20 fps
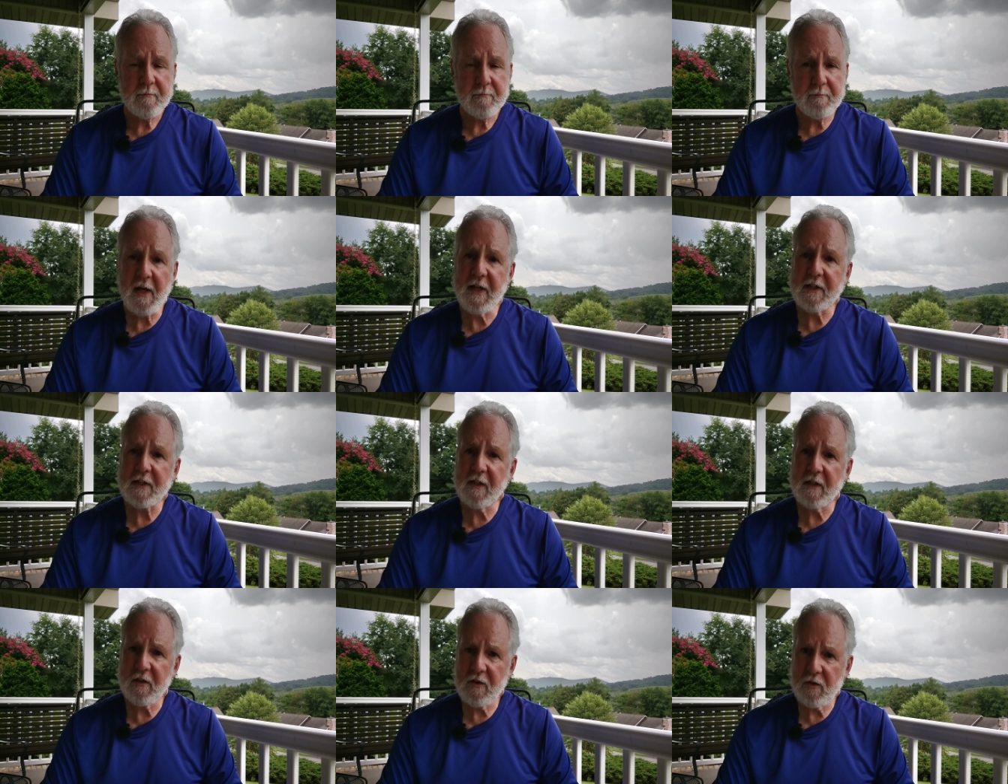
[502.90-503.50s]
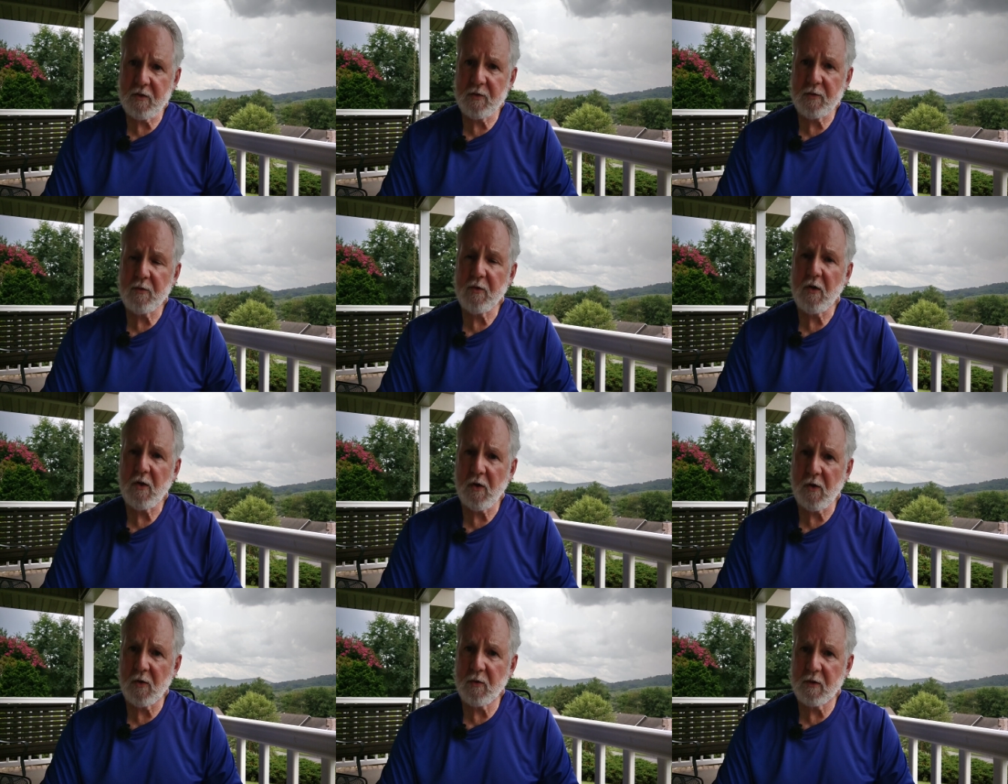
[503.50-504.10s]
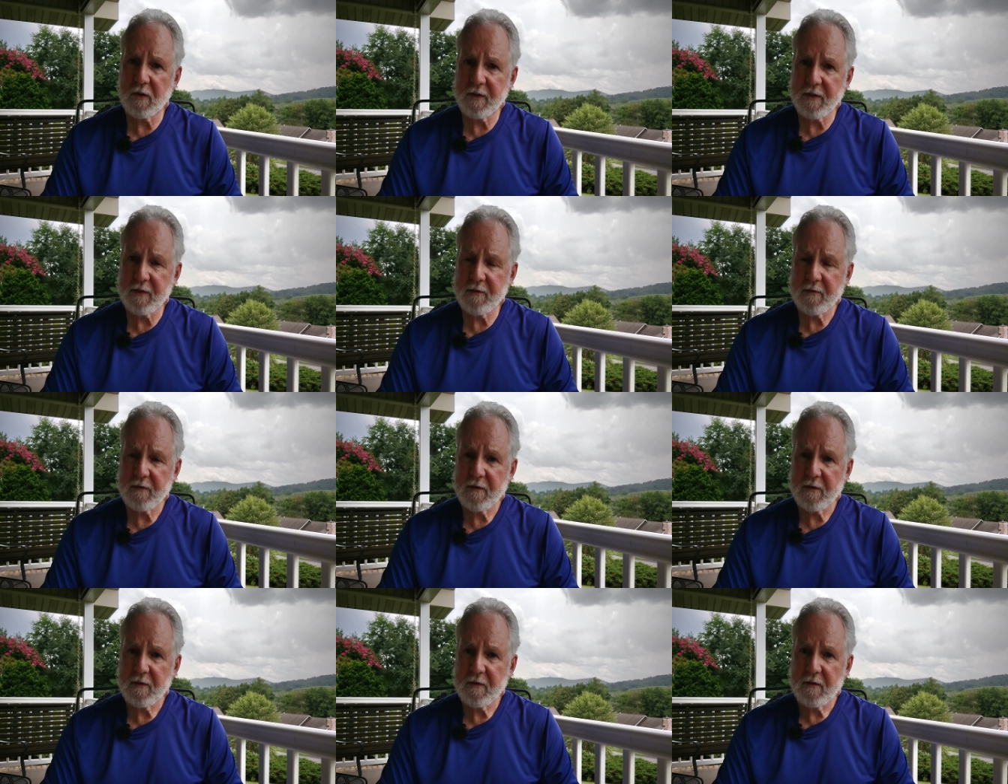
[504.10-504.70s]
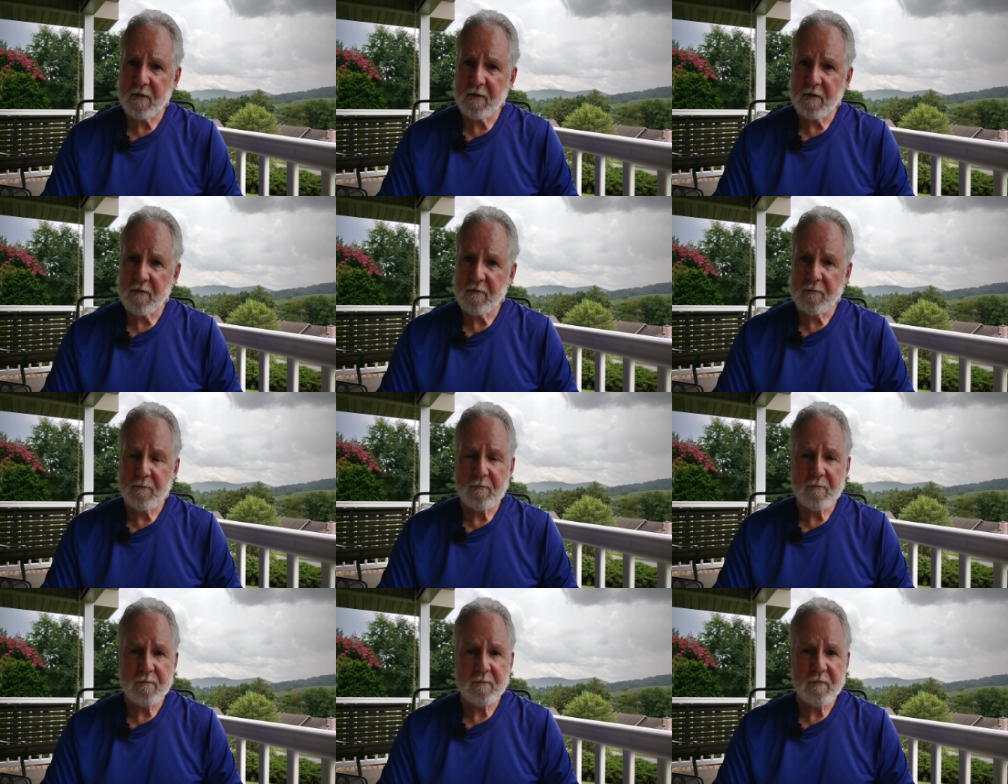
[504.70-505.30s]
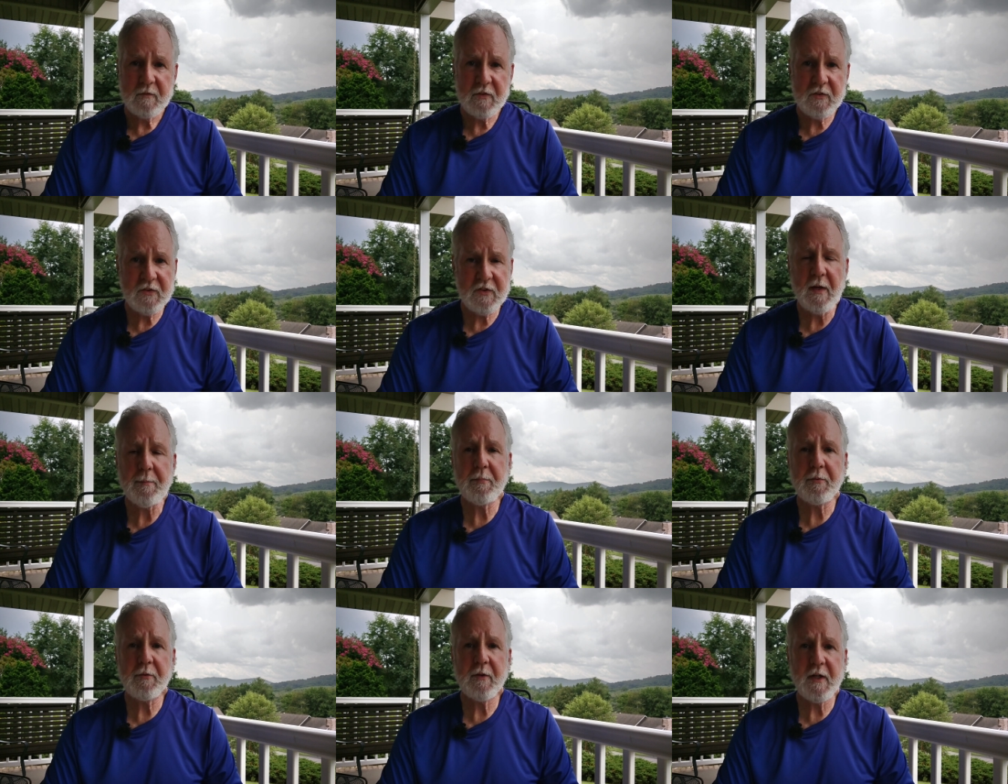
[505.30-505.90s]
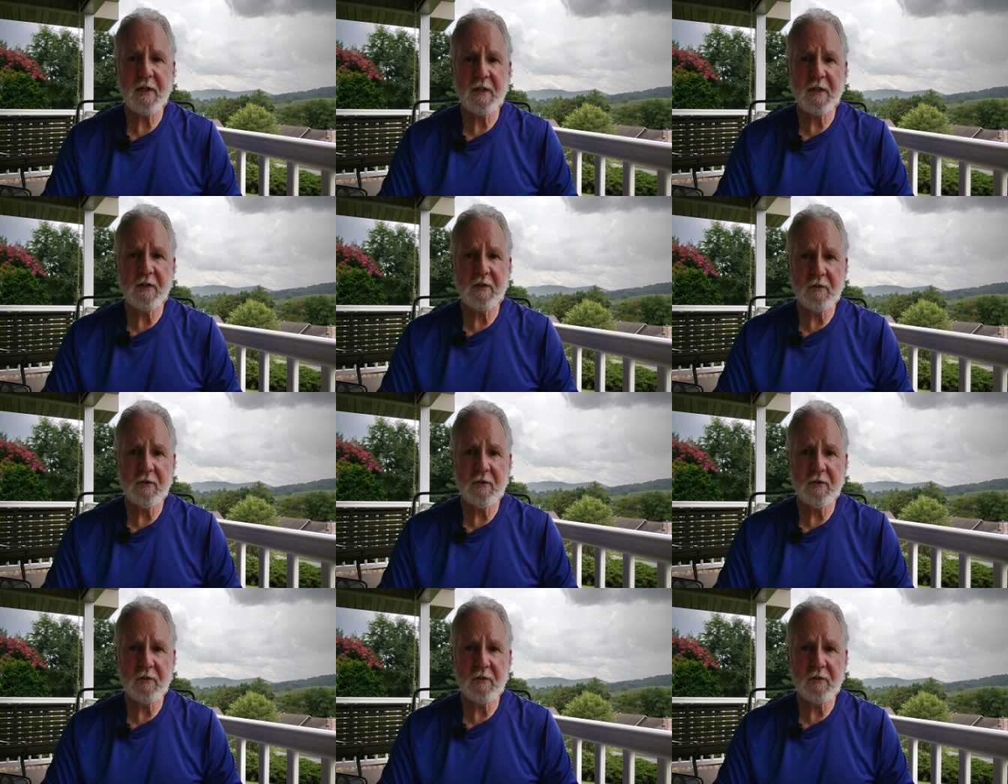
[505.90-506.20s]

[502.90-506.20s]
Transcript: making you holy, separating